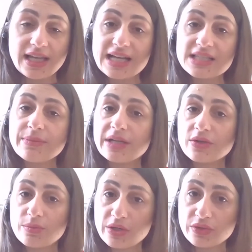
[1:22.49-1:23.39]
gut
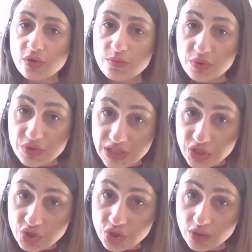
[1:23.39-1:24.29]
microbiota
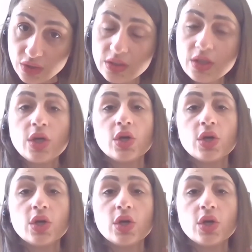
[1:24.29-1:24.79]
composition